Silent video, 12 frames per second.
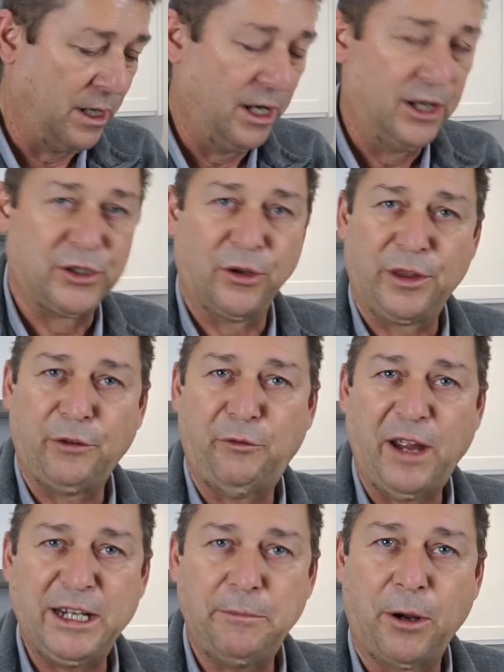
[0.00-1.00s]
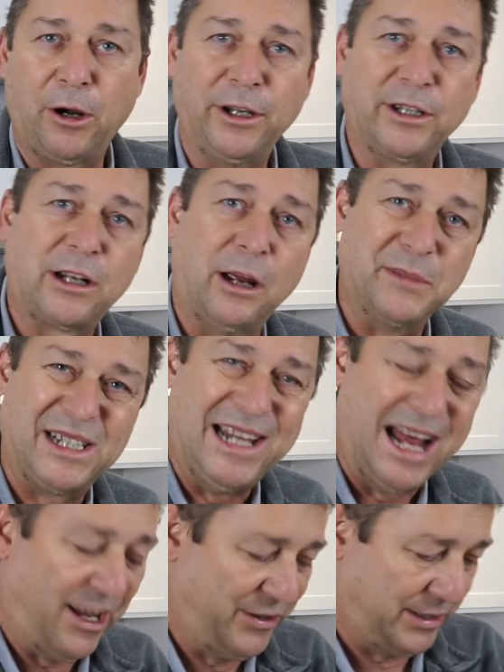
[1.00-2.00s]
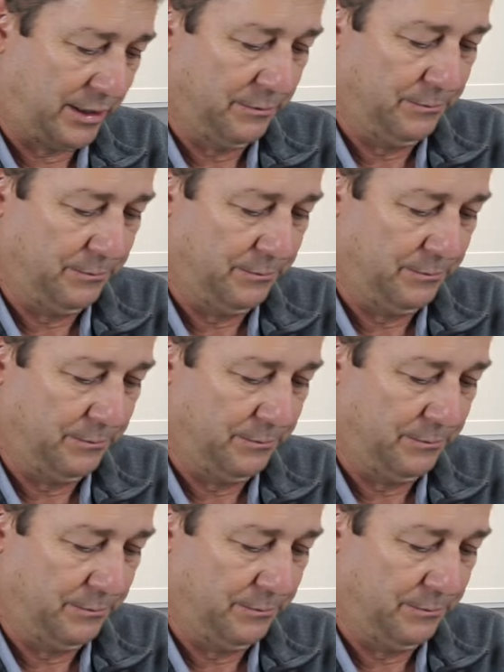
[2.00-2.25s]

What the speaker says: So the fatty part comes last.